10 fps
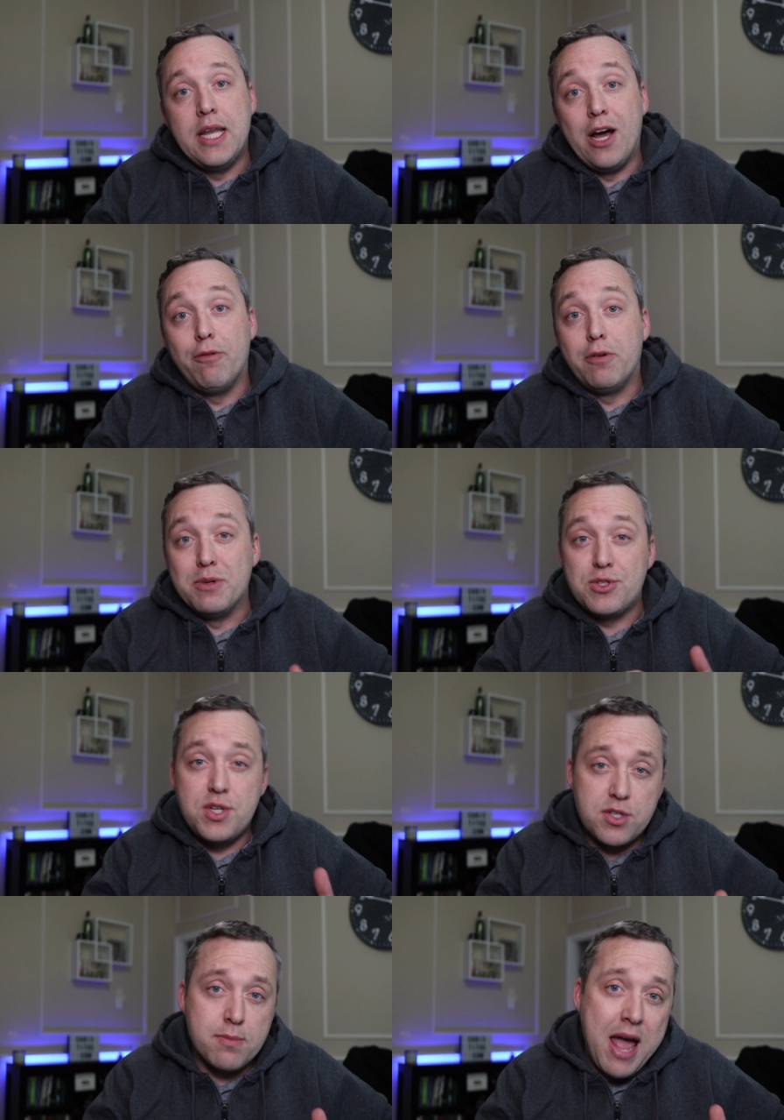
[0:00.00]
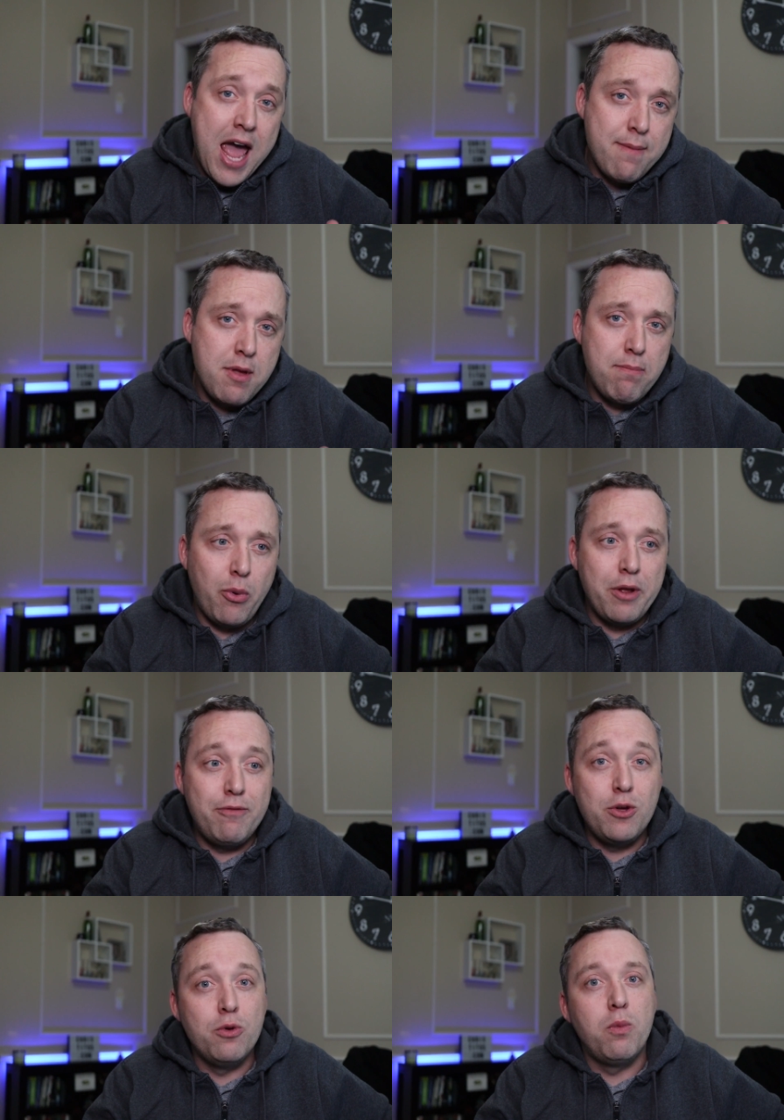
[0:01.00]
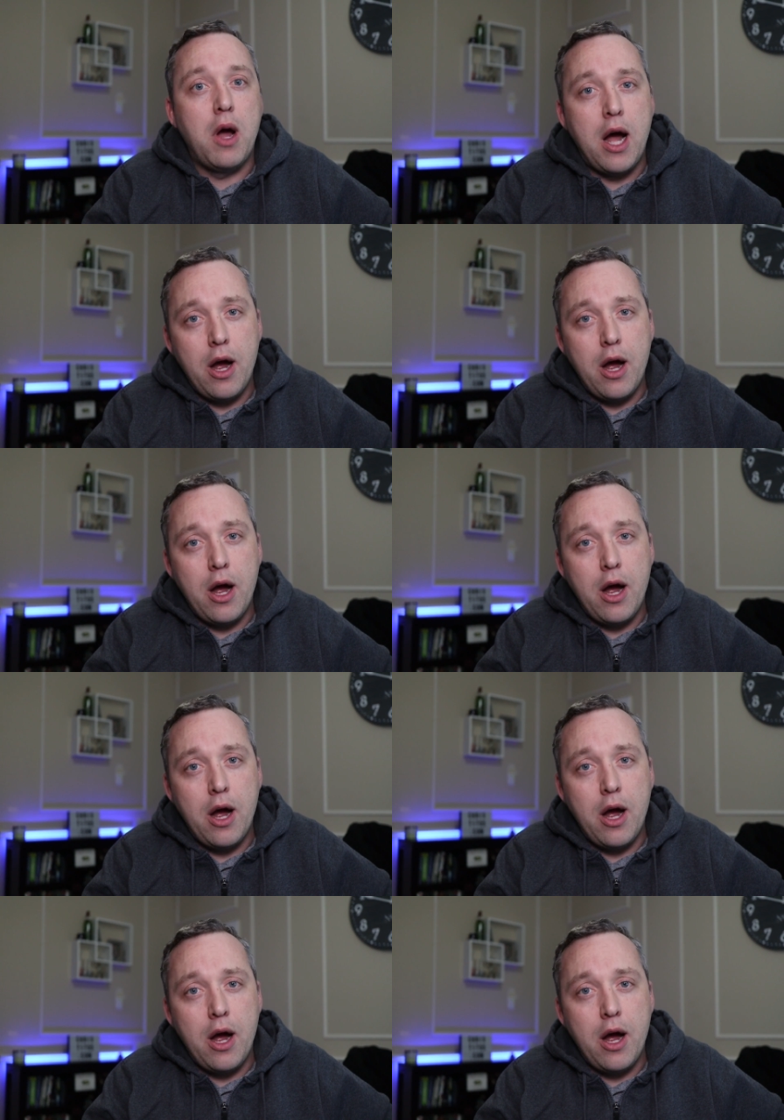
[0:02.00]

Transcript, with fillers: Now, from a system admin point of view,